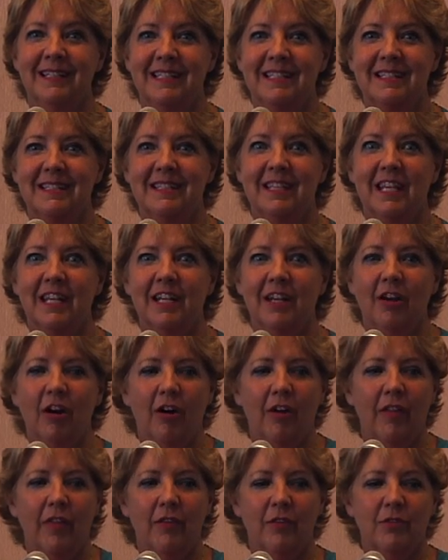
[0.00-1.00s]
Just getting
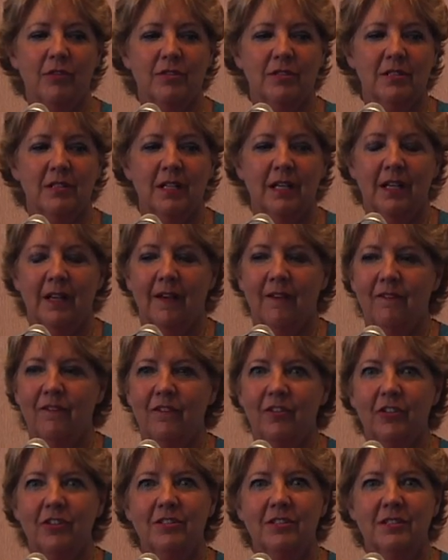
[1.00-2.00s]
all those
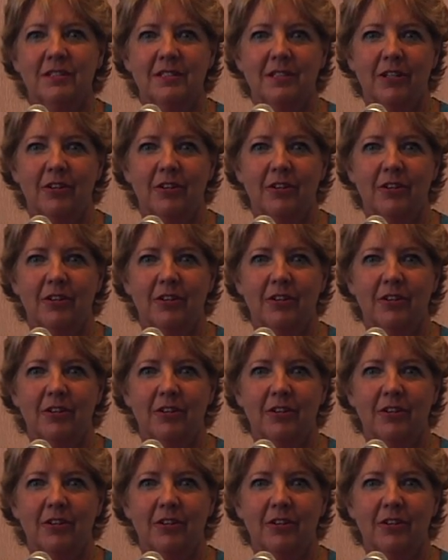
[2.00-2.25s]
verses